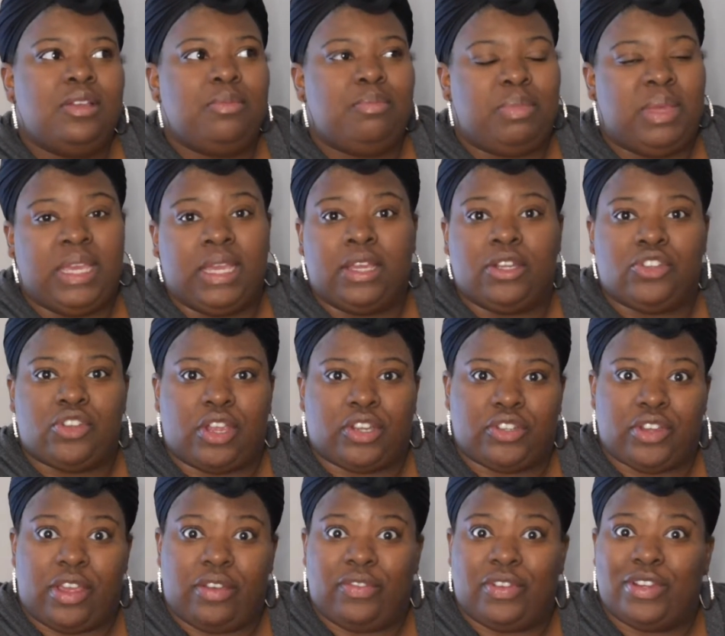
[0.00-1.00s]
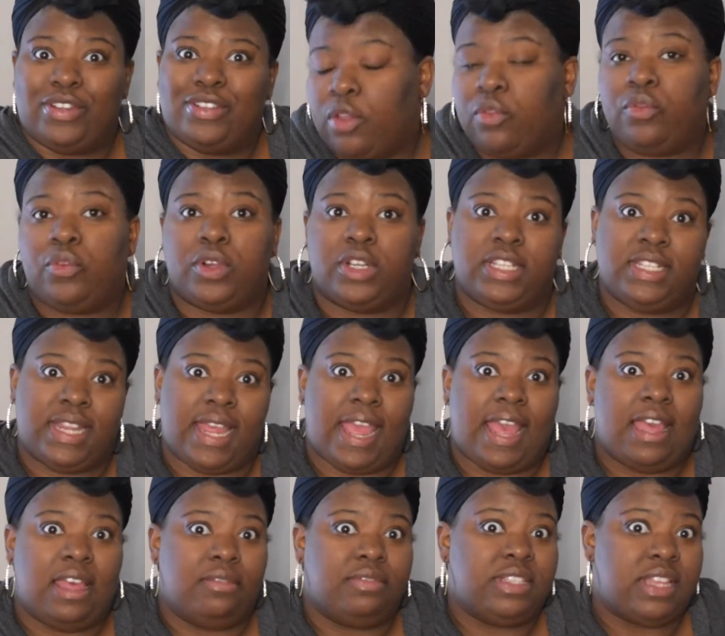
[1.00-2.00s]
being a truck driver. For today
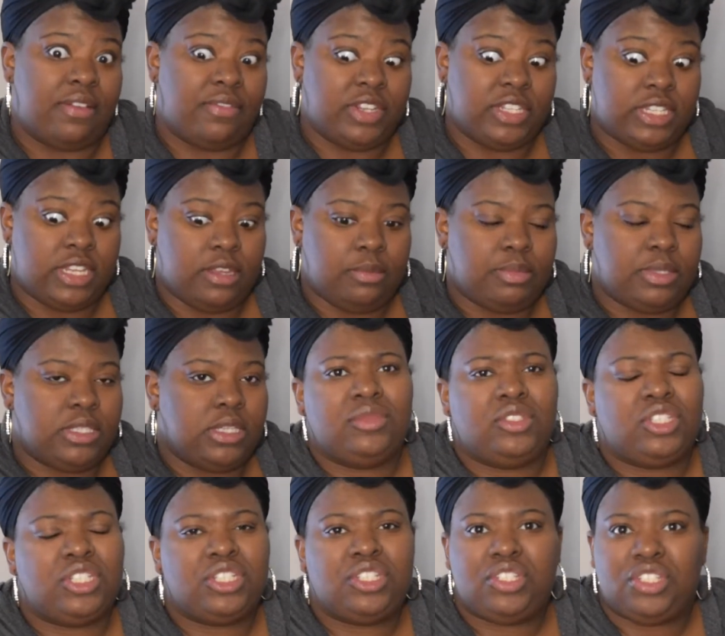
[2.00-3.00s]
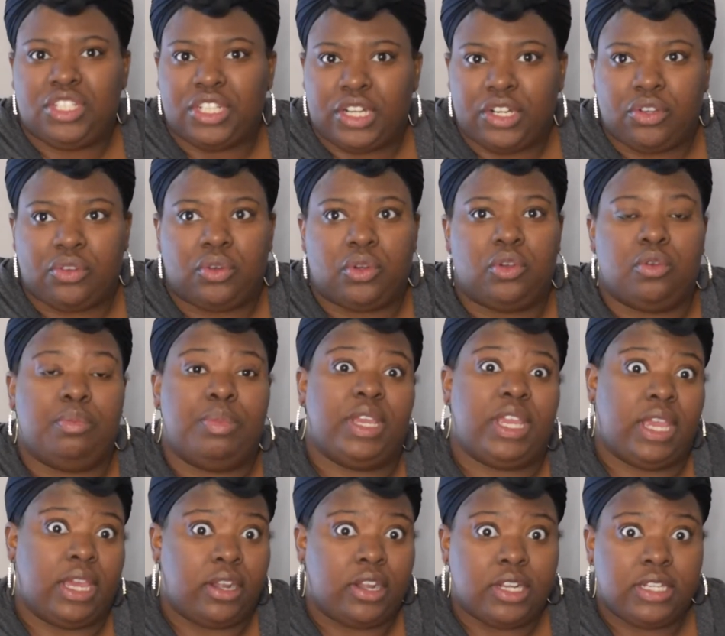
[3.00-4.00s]
I have 7 tips, just general
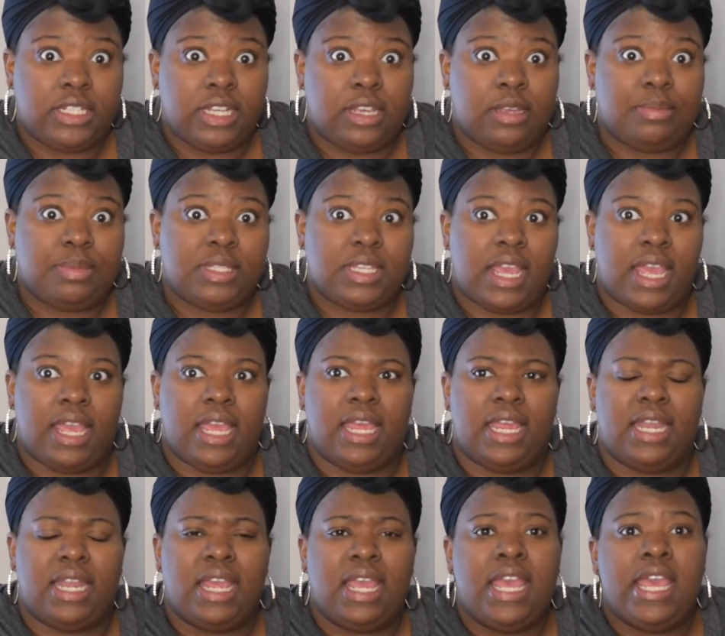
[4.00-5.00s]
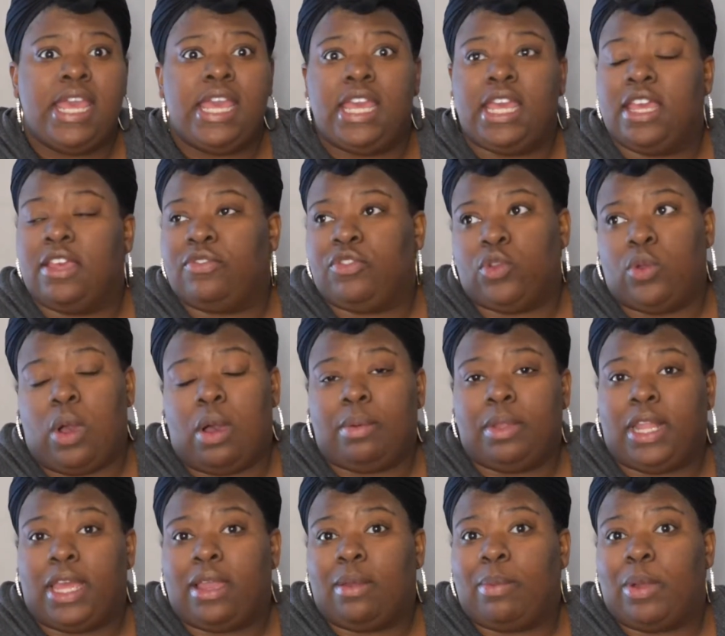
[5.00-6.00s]
beginner tips, and if you all
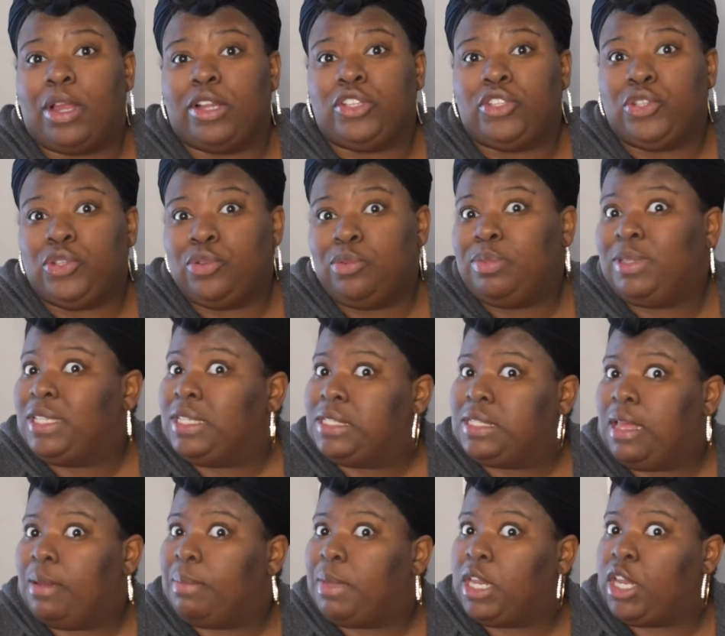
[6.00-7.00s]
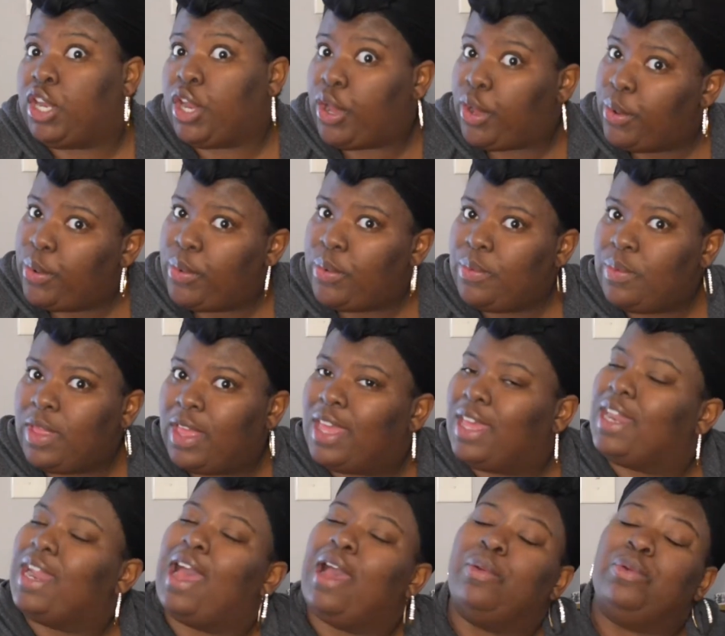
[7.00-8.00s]
would like a part 2, please let me know
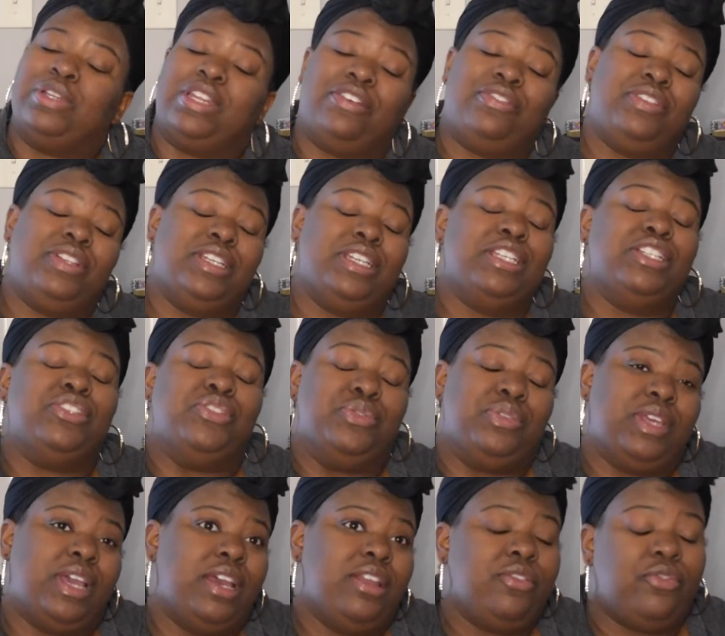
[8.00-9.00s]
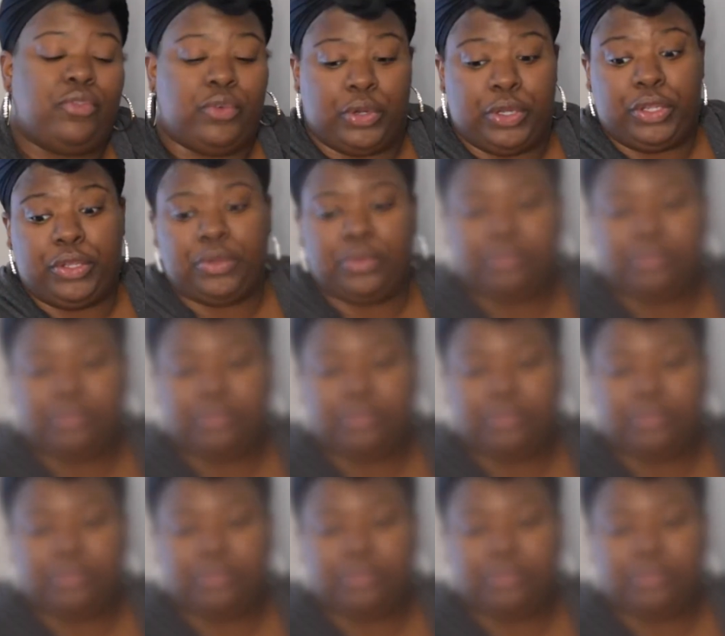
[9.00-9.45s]
and I will definitely do that for you.